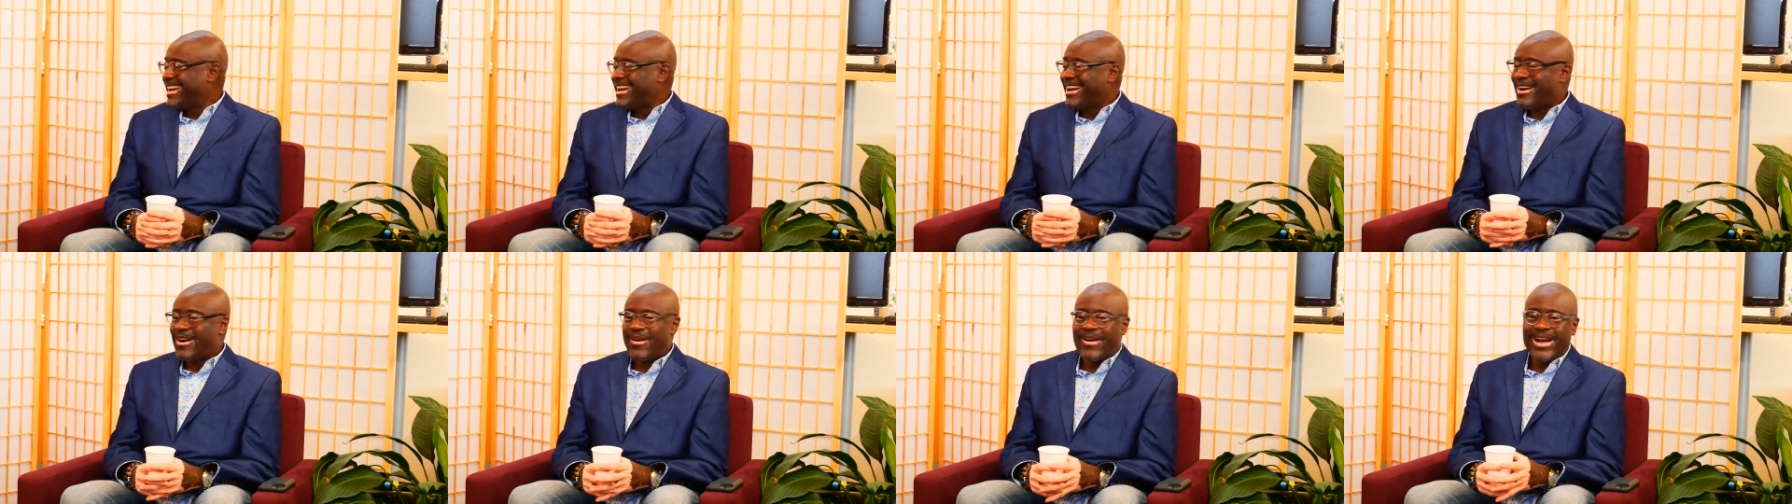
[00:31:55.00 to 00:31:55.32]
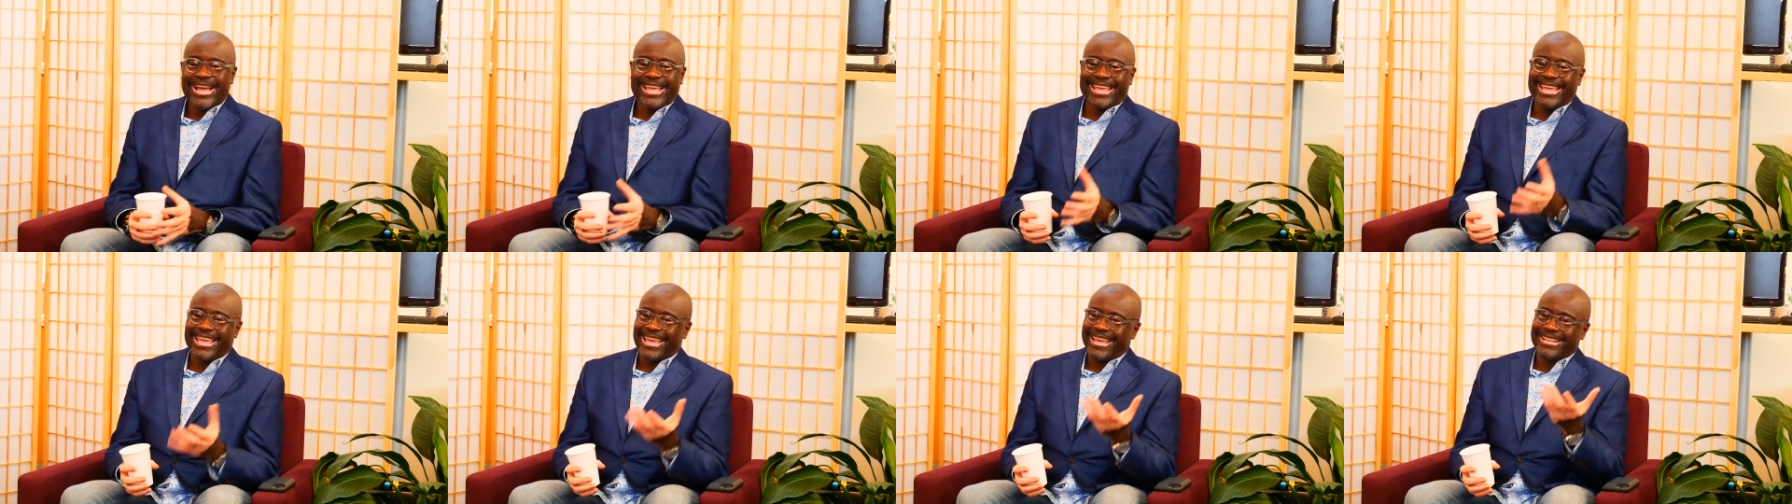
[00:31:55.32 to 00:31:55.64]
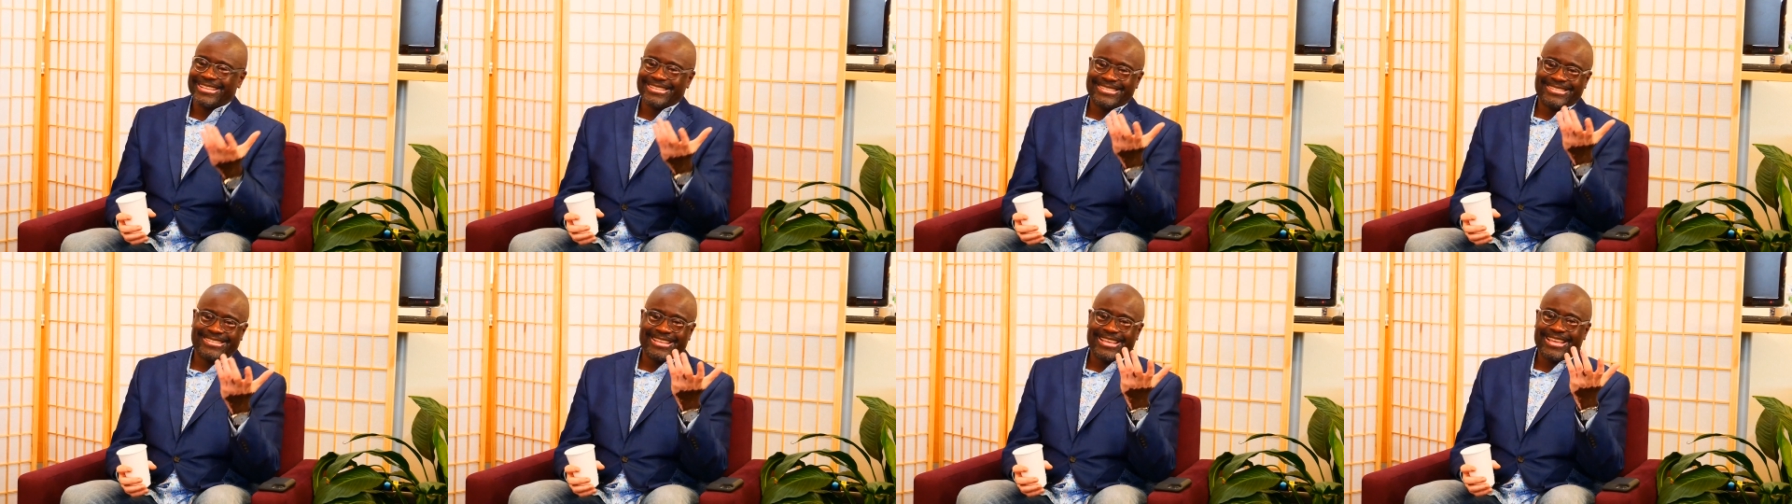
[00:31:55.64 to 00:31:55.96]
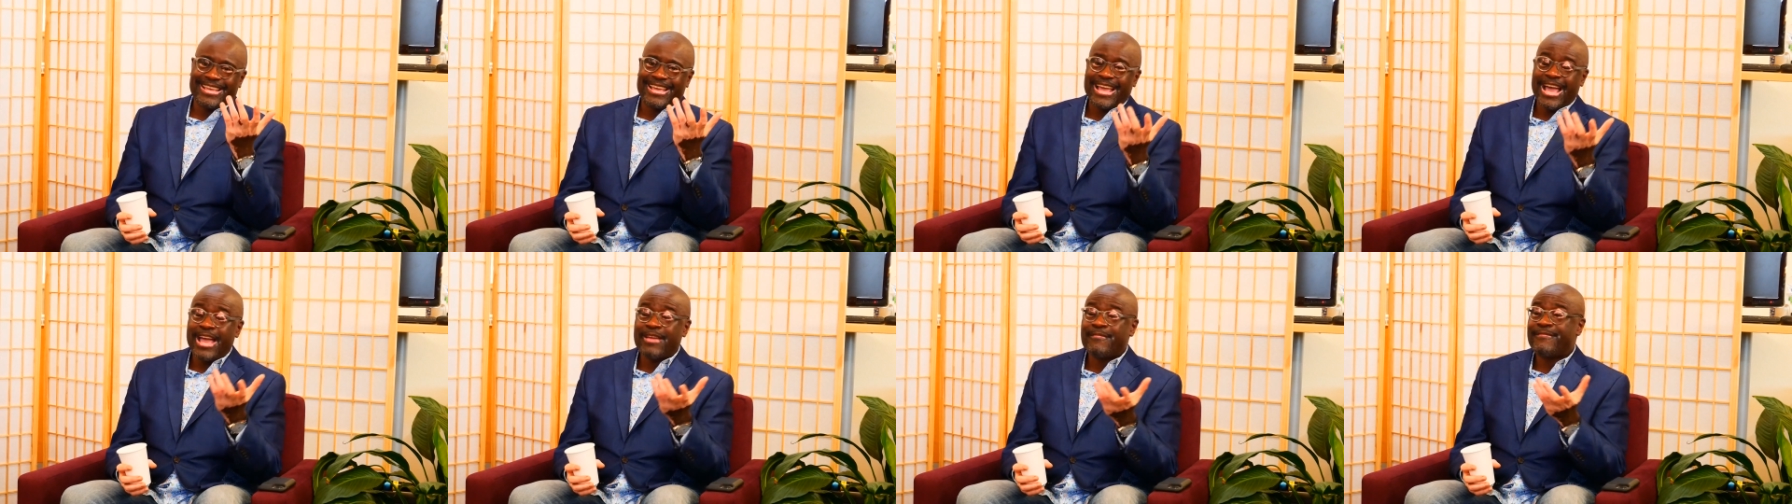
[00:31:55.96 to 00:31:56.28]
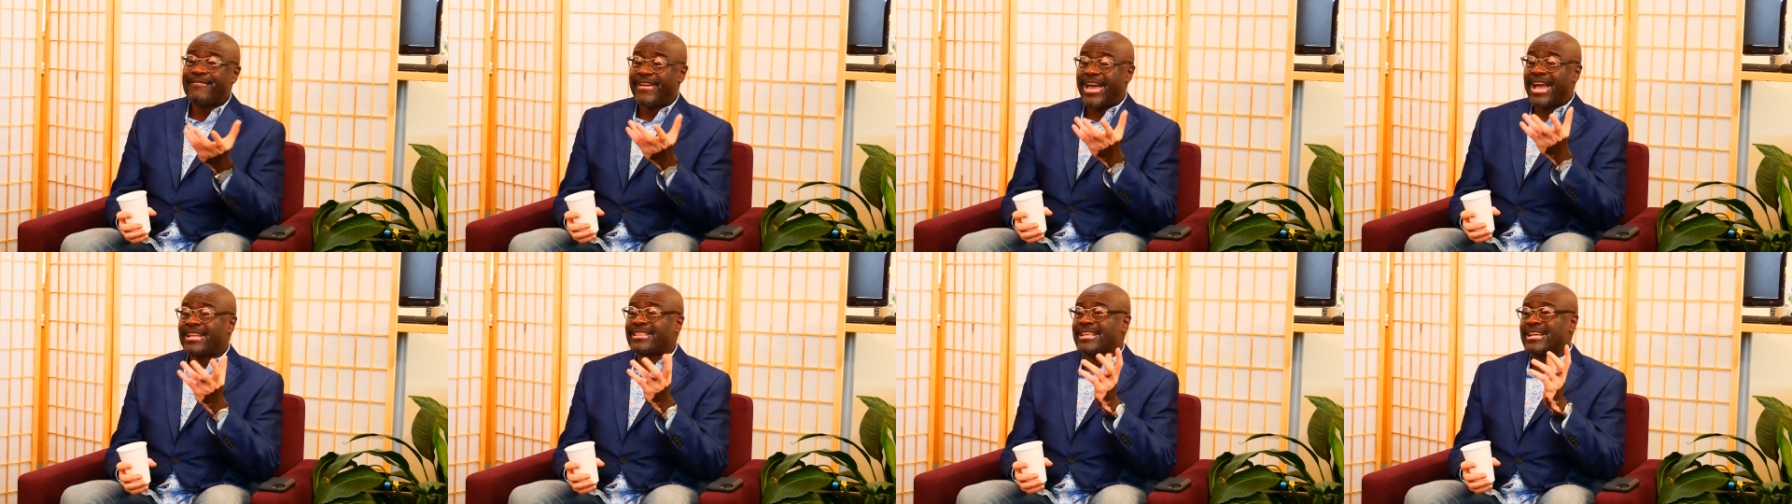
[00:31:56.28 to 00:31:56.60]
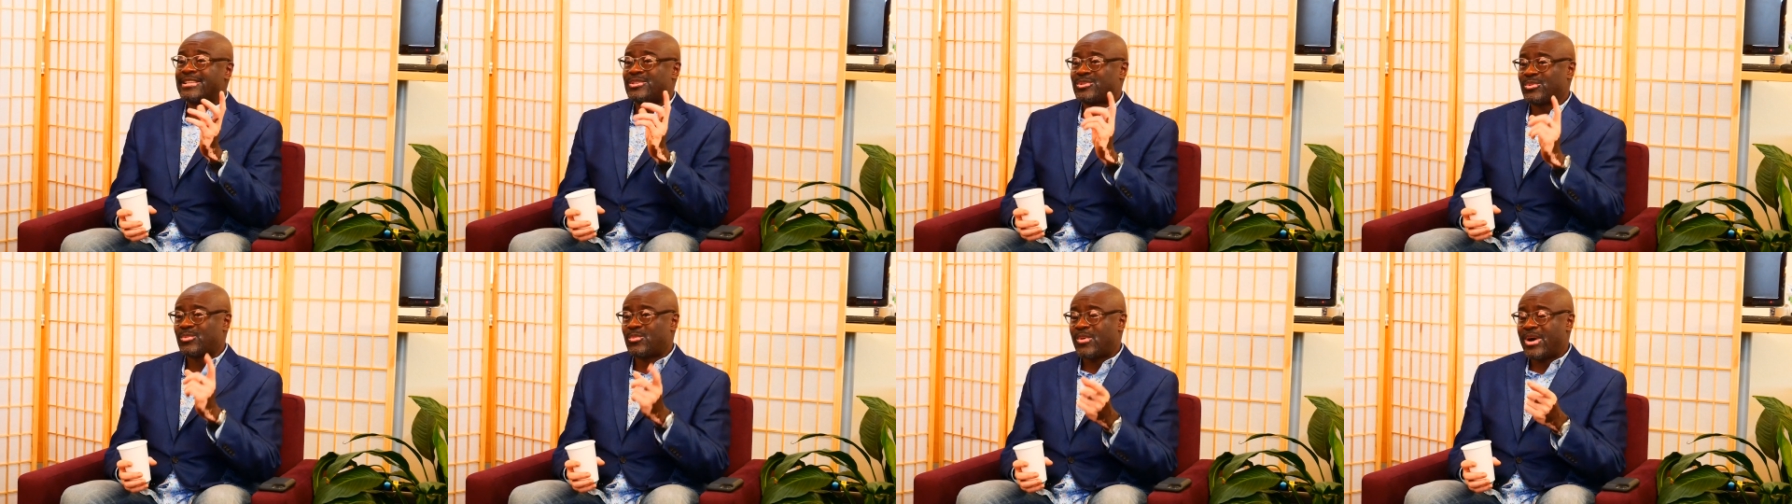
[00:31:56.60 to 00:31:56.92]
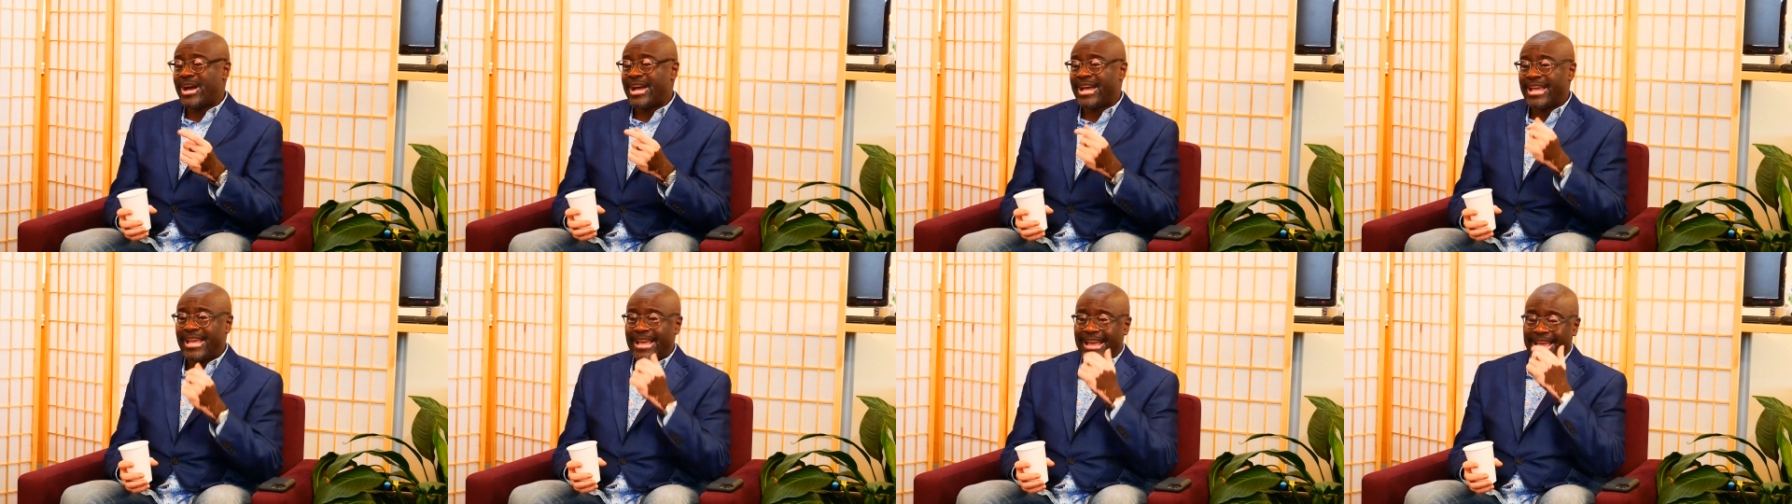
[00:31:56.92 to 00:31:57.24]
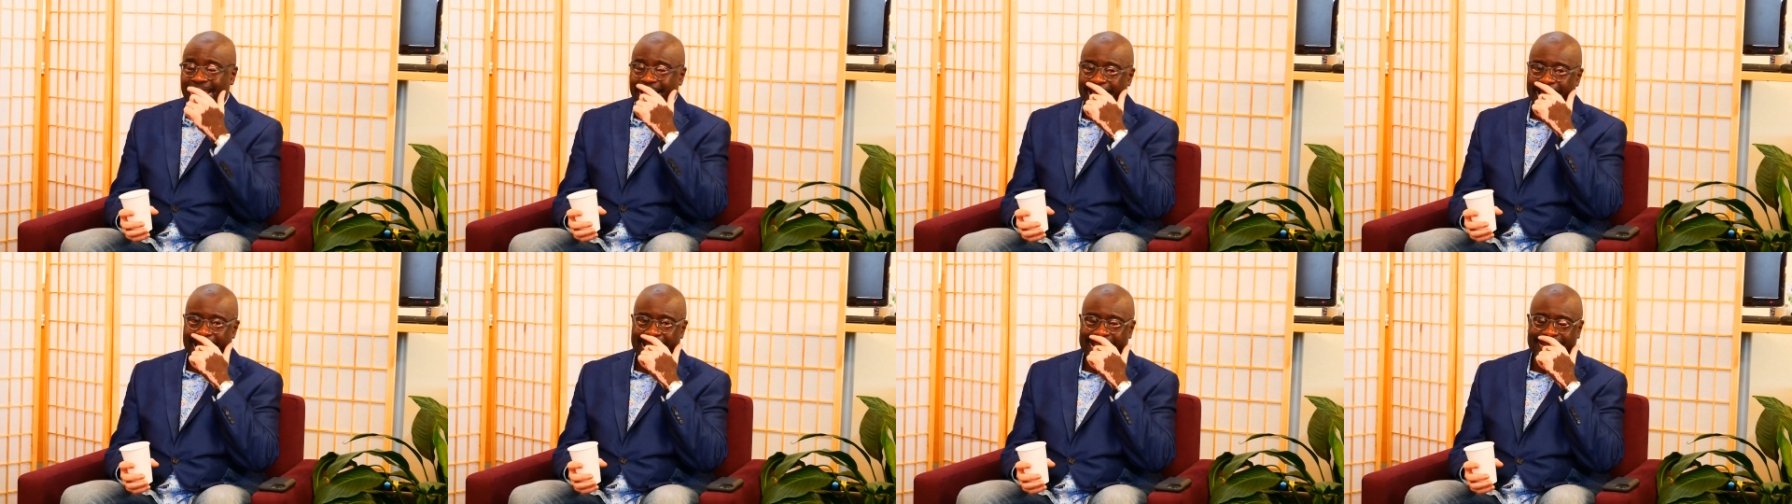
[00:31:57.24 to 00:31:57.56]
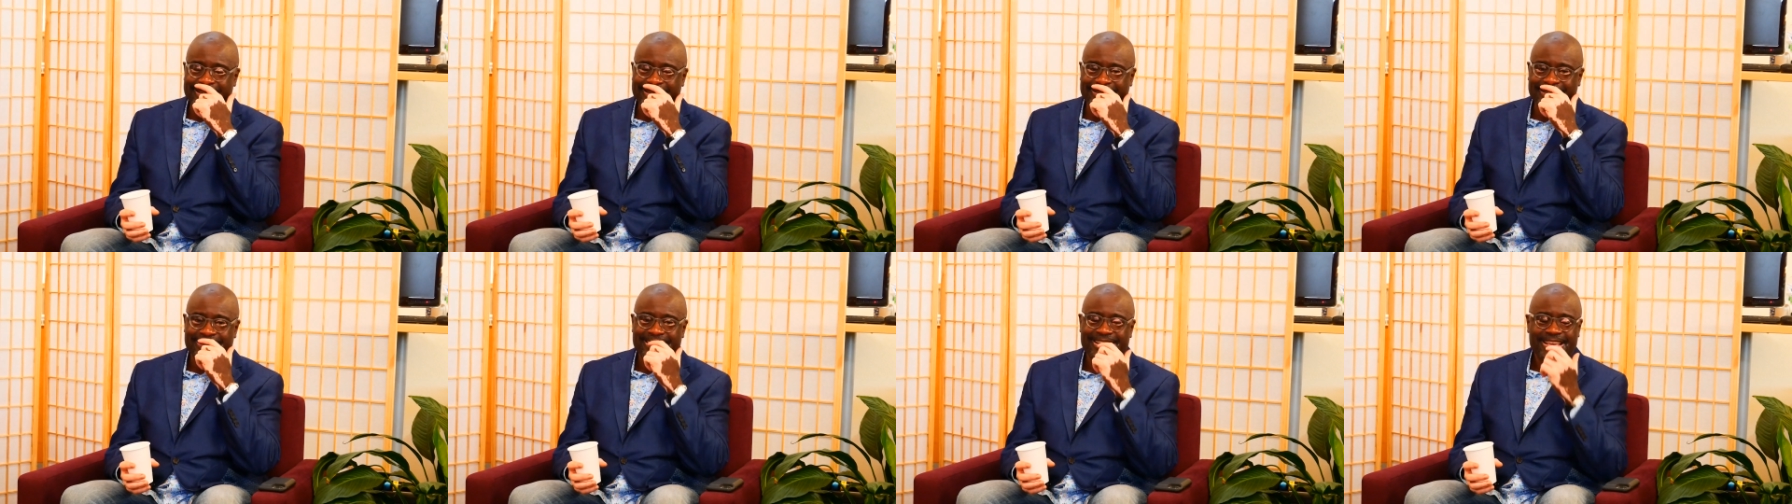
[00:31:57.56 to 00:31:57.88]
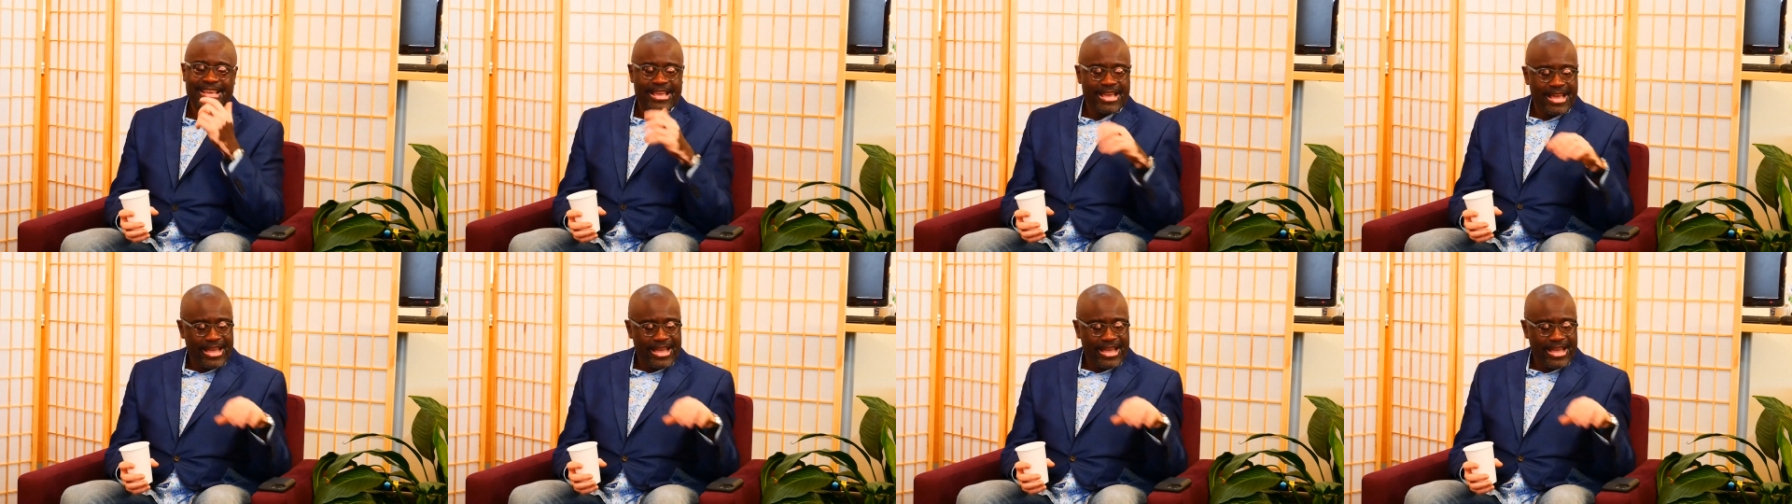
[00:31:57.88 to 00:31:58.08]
oh, I can't sing it. In fact, that's why I had to.